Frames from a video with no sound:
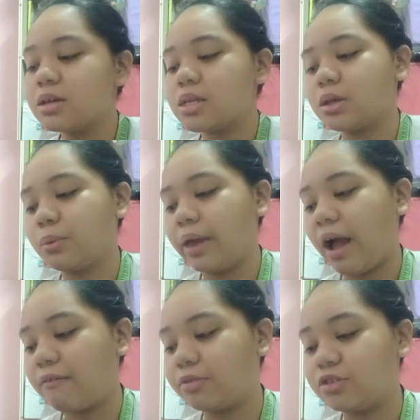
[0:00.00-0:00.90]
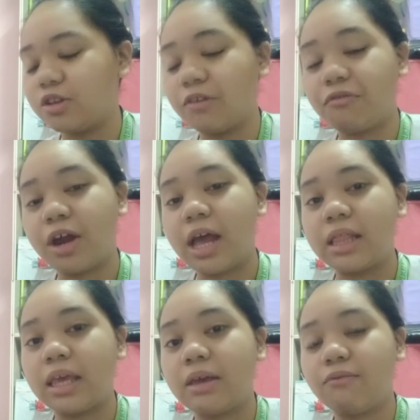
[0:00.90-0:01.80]
So we have to check
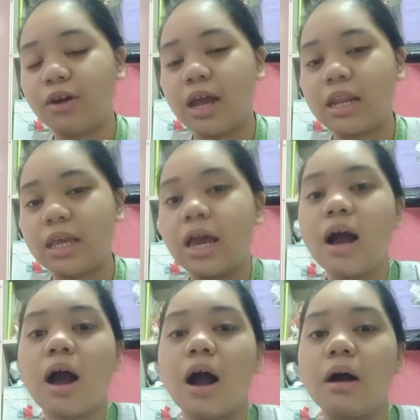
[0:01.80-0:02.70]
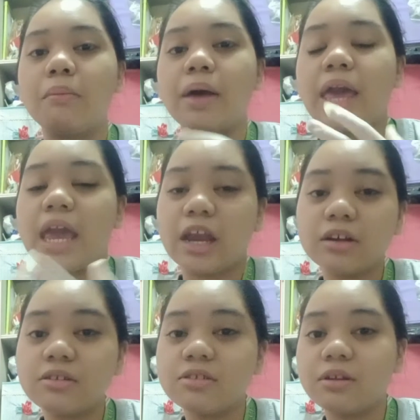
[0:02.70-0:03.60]
for any hair
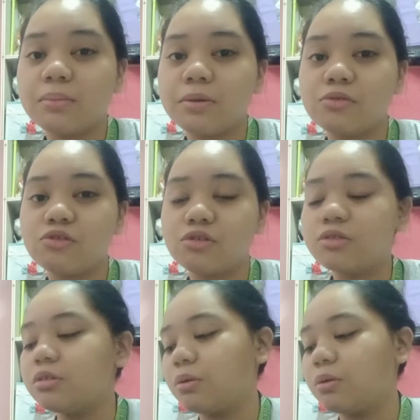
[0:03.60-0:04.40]
distribution.